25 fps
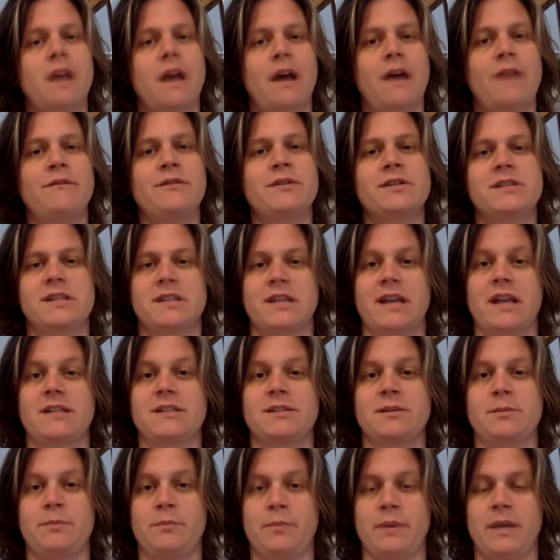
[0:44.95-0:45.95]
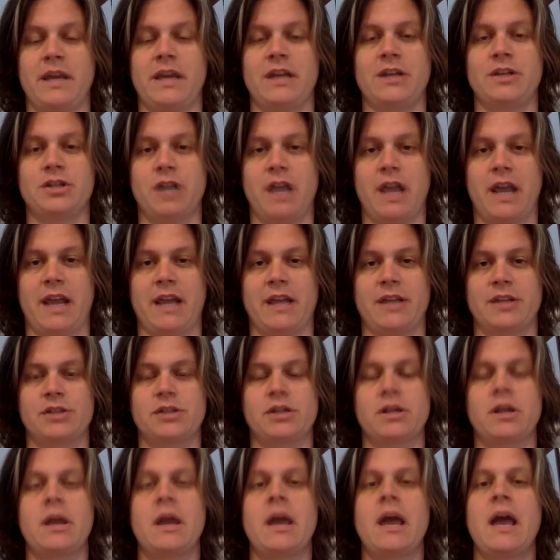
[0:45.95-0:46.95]
Obviously, that's a big
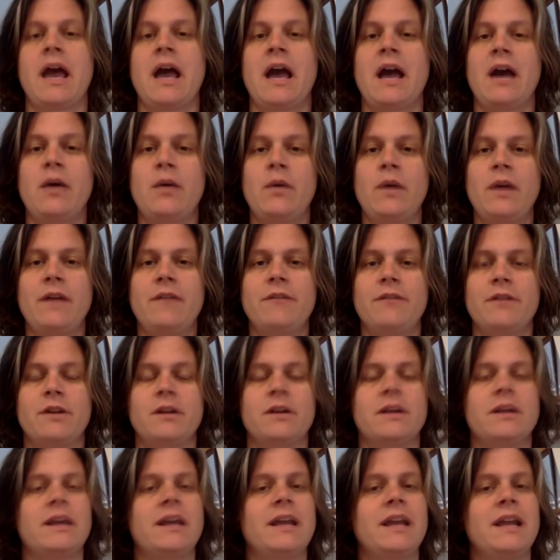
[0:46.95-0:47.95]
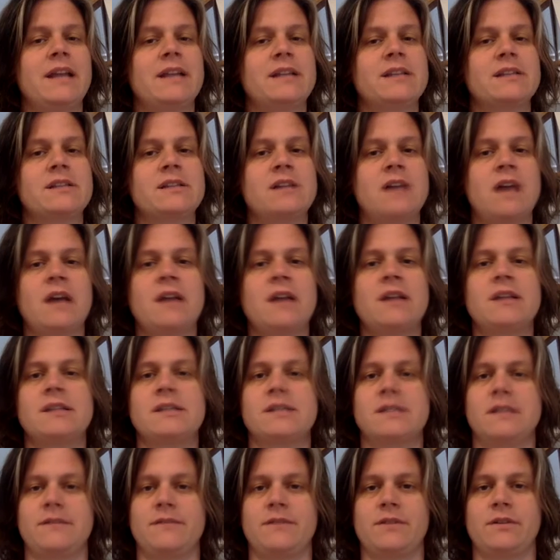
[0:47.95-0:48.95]
change. However, it's not as
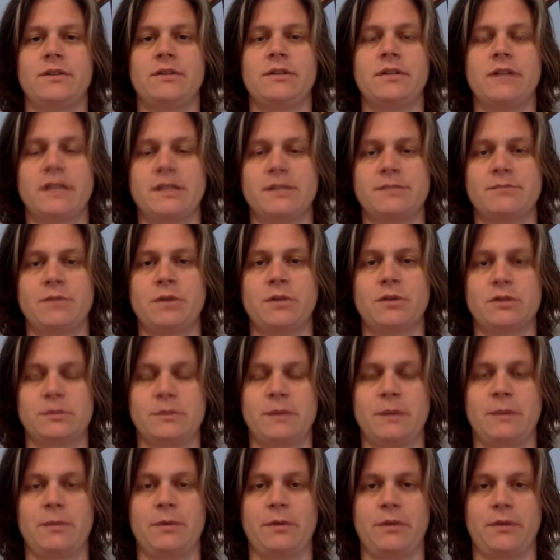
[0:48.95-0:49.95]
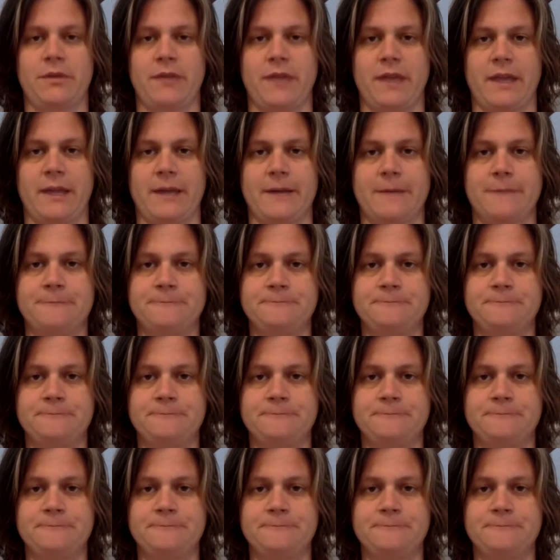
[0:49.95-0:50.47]
difficult as most people think.